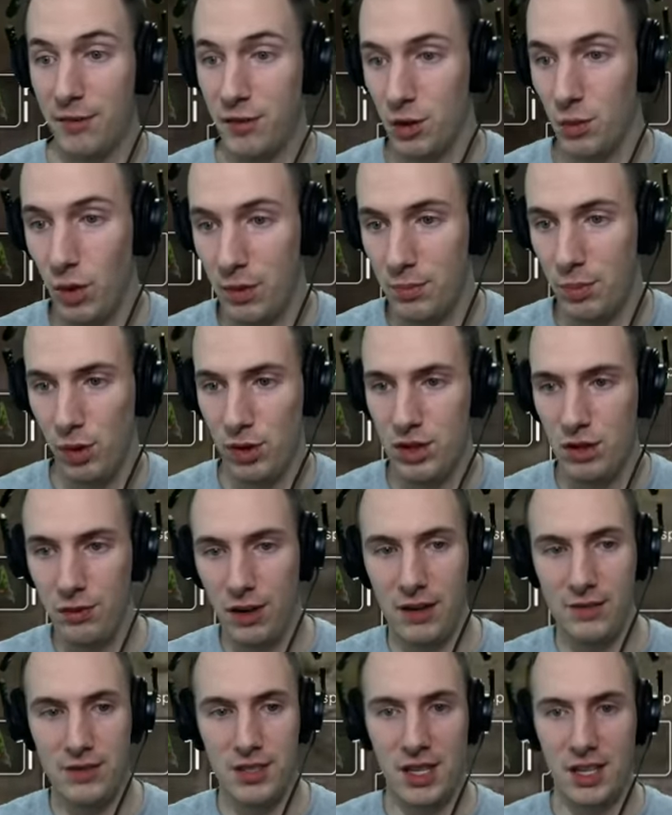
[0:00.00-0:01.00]

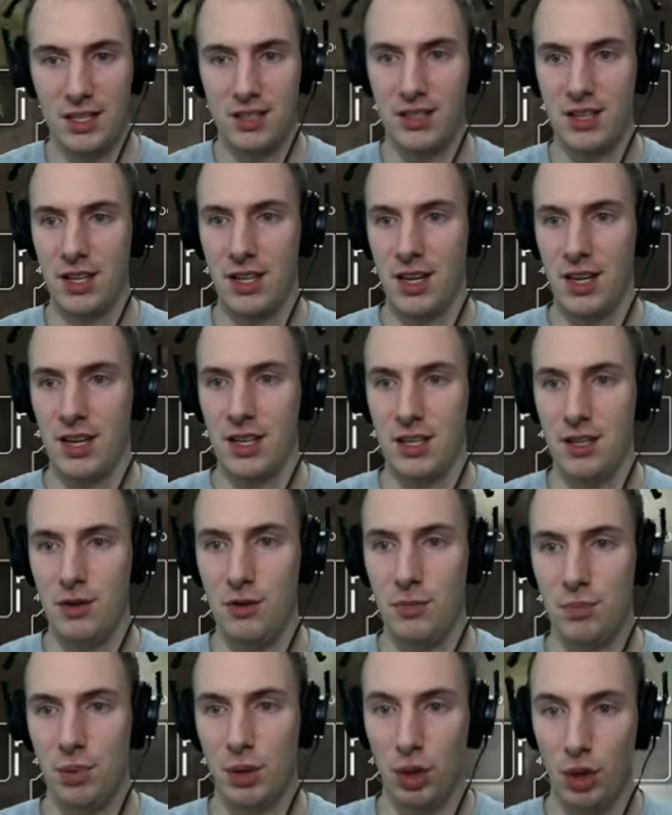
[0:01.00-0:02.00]
1.25 seconds, you
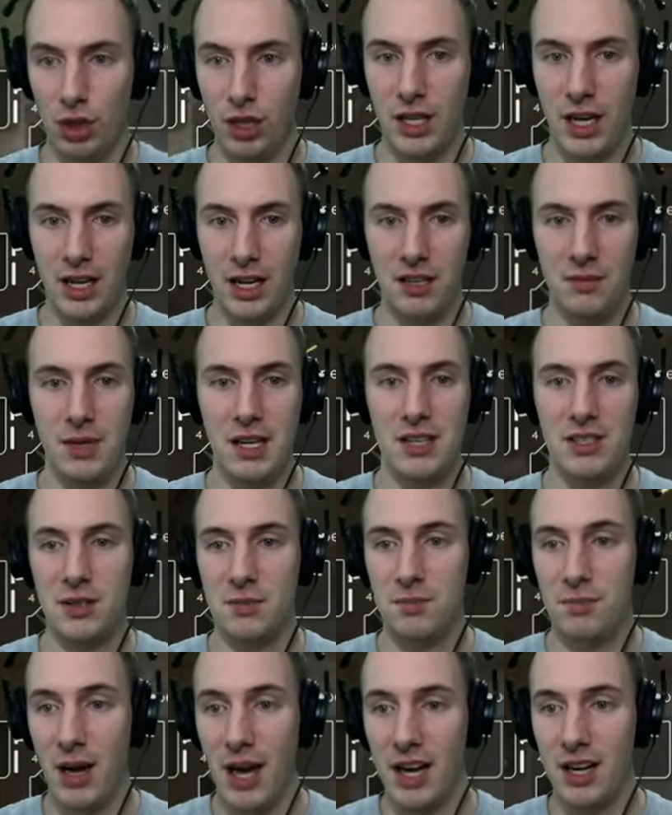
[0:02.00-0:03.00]
pull enemies
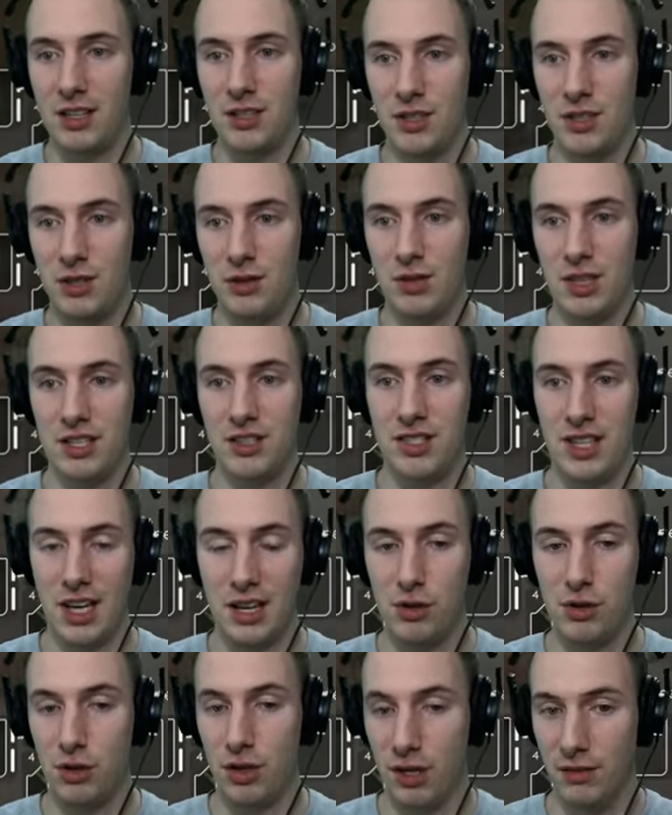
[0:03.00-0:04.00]
back to the
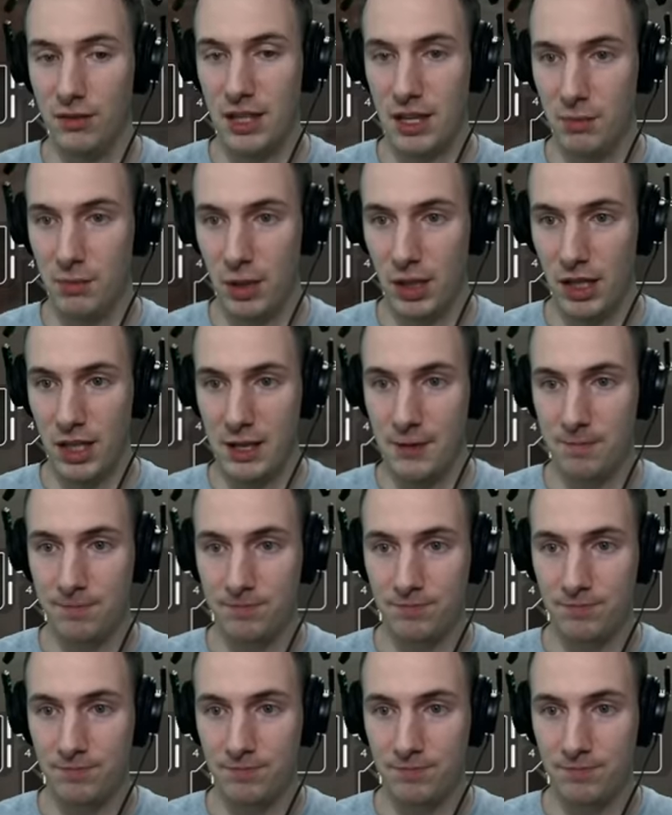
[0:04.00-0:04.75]
center of the ability.